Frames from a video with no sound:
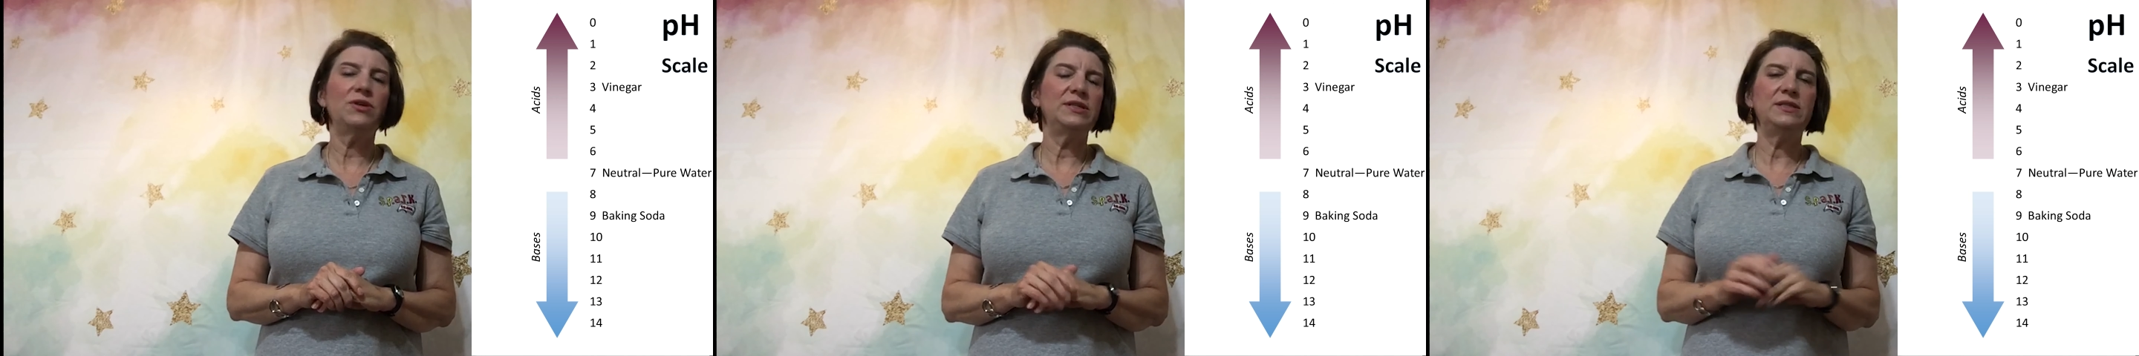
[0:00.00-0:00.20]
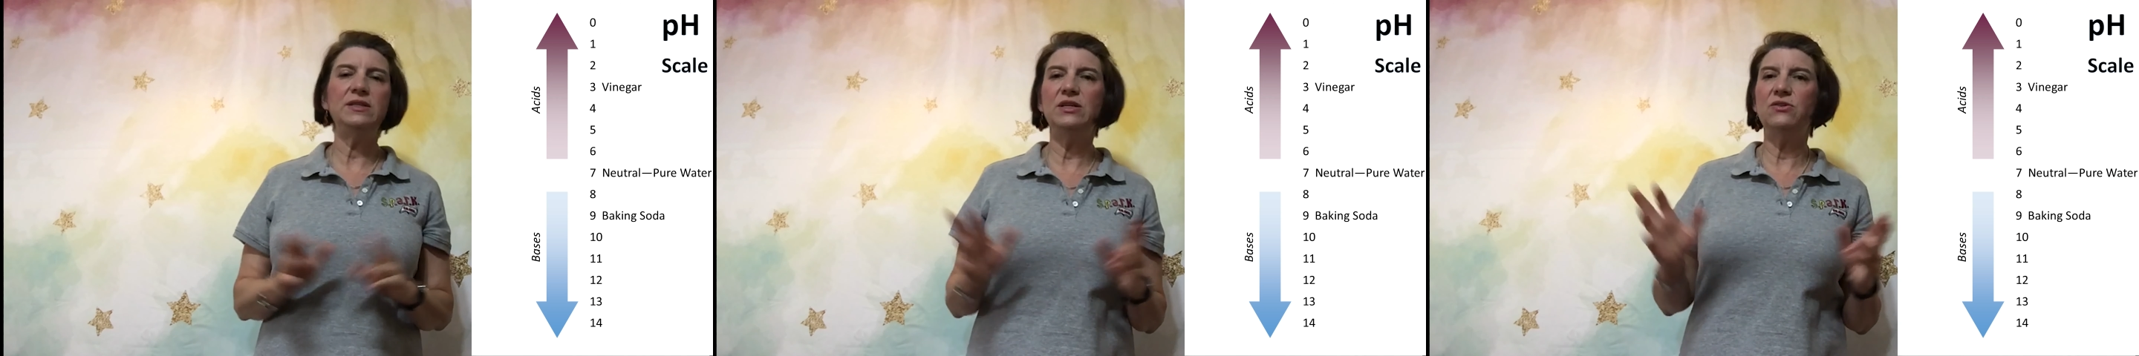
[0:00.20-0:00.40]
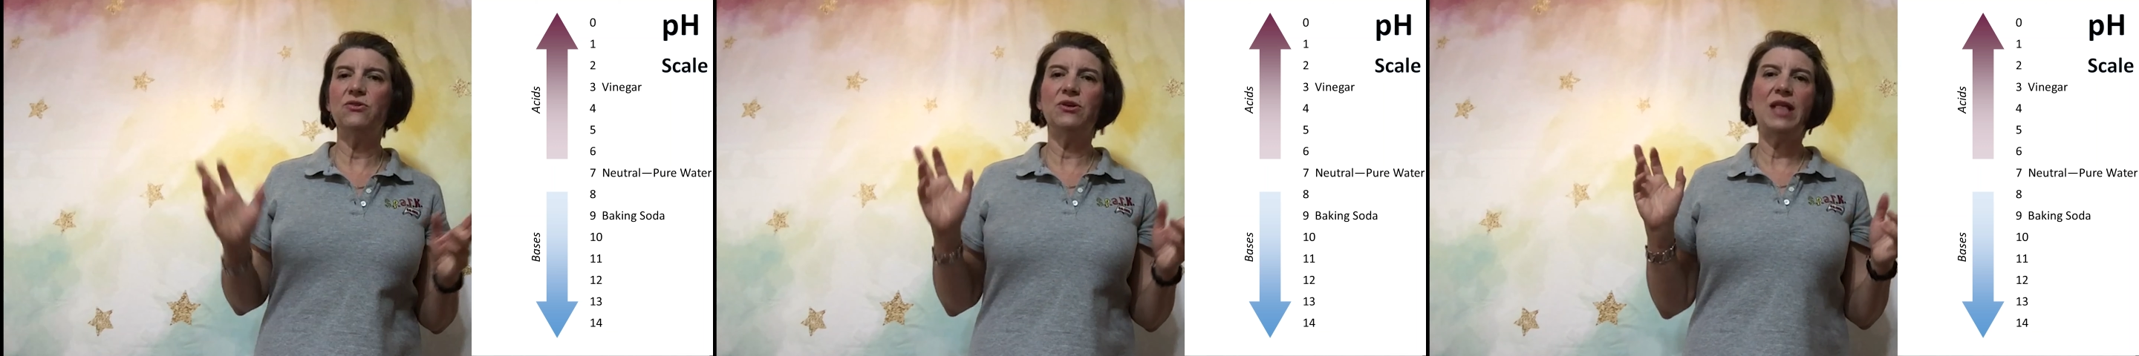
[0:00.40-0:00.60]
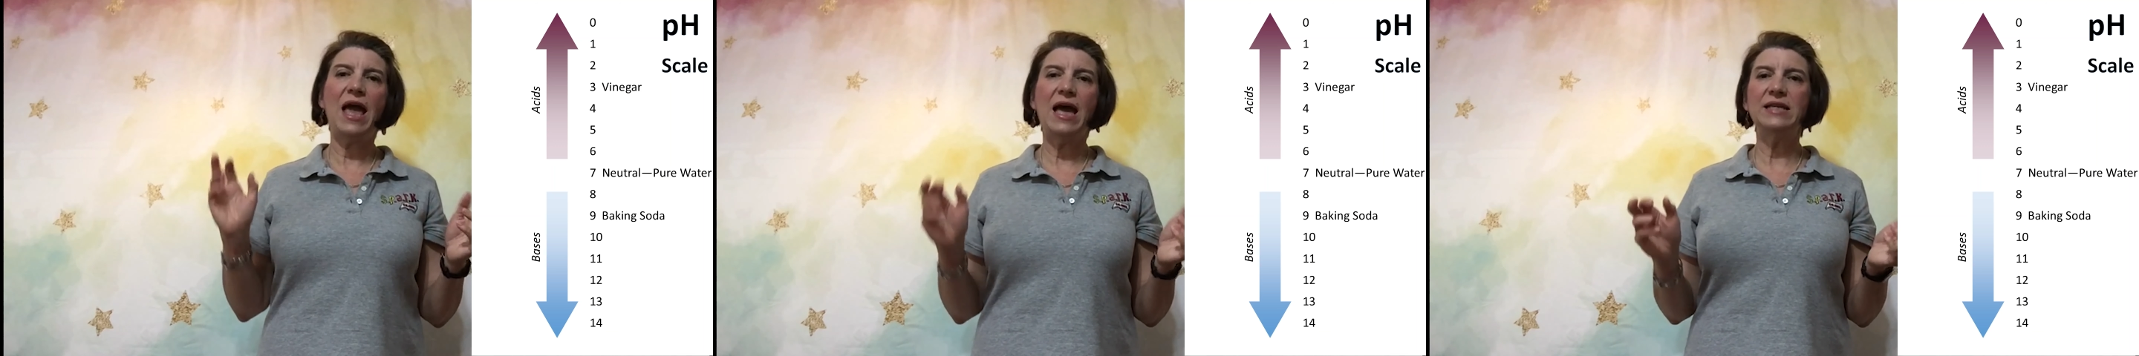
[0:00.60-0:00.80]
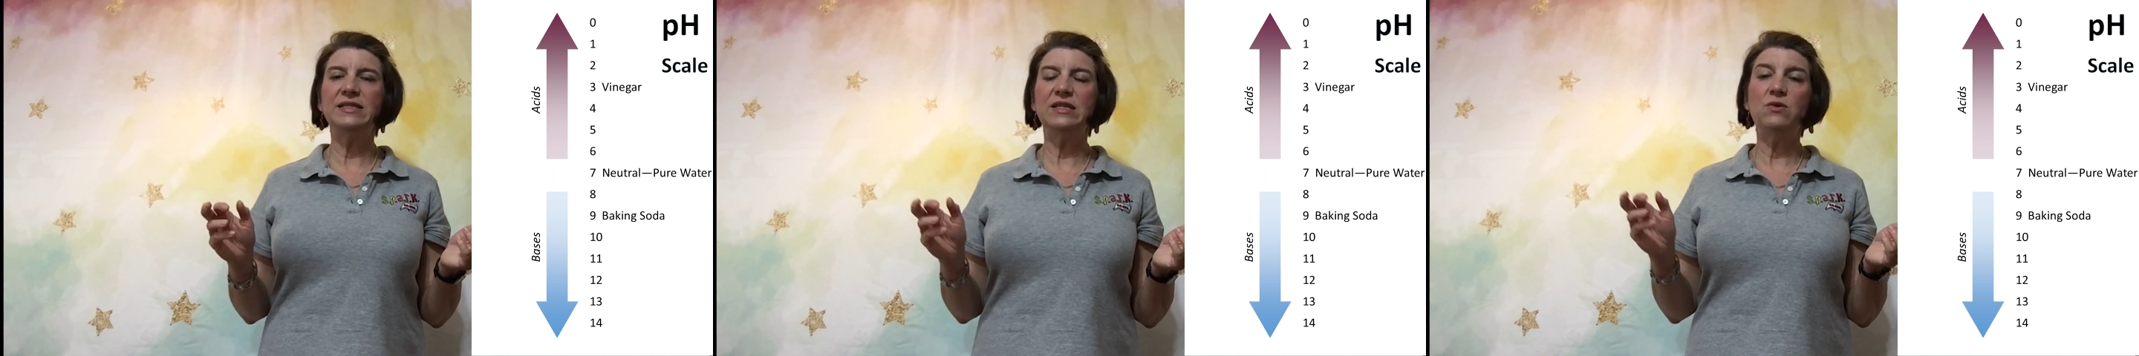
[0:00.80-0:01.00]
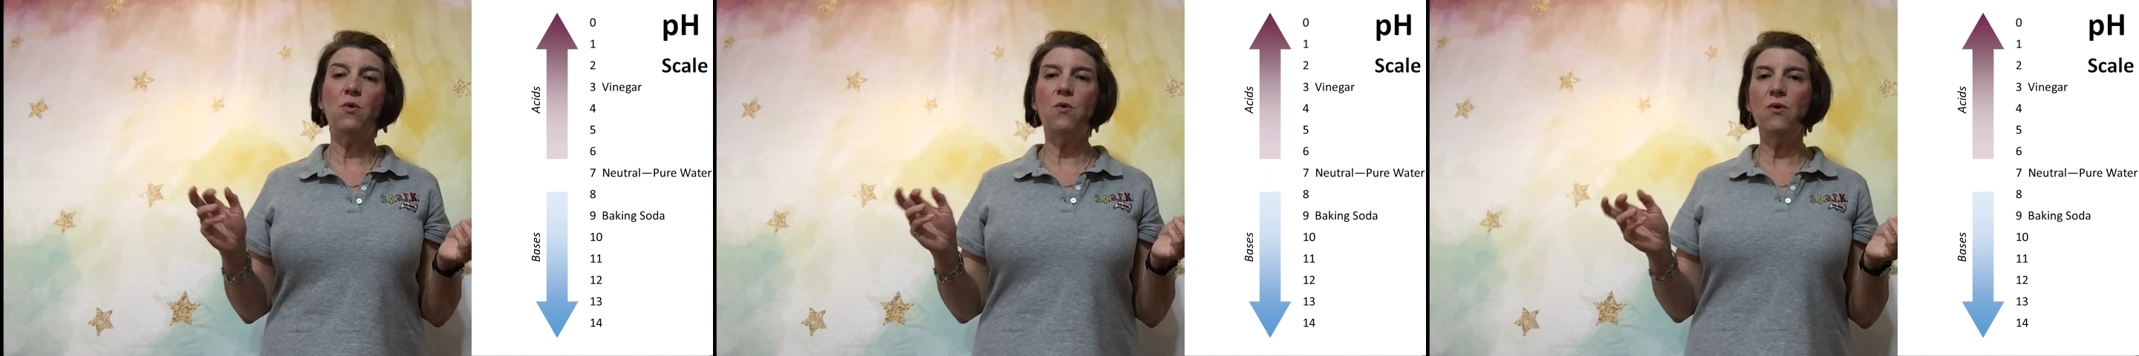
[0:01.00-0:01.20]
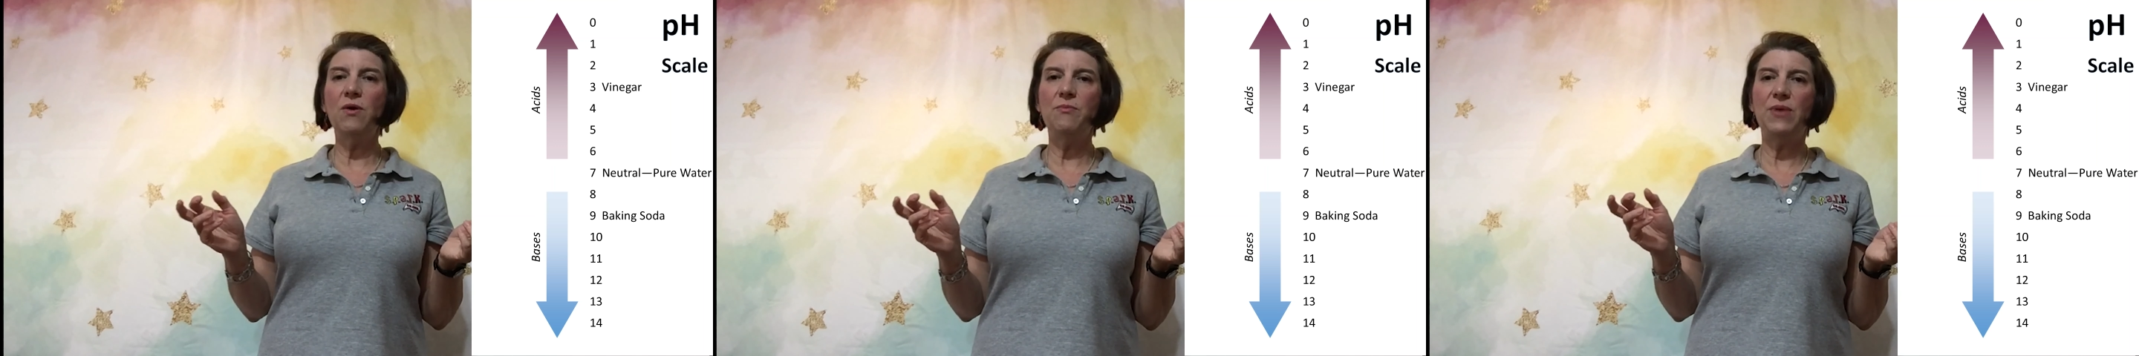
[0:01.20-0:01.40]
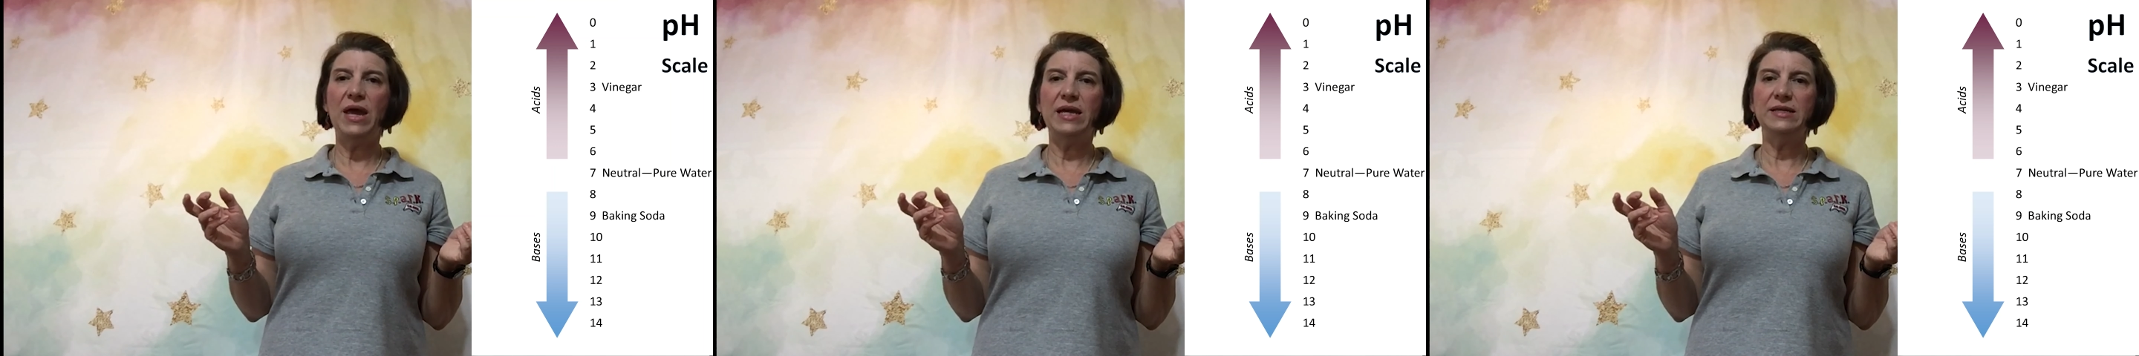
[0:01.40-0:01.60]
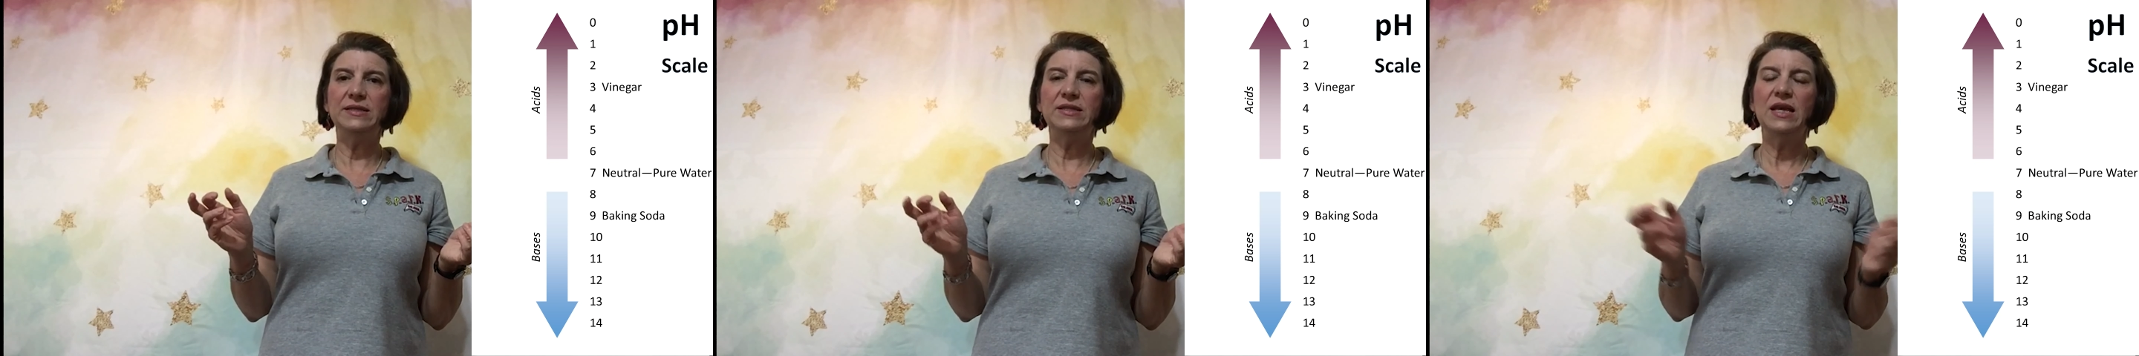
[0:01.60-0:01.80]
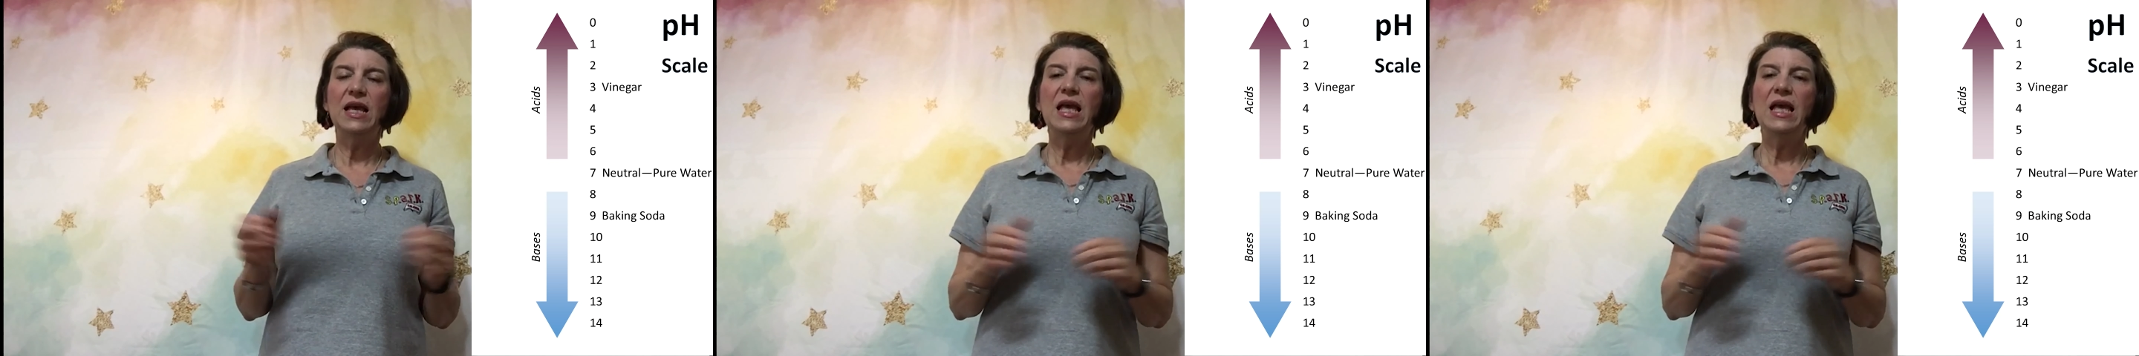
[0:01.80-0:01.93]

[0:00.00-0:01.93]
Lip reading: It's neither an acid or a base,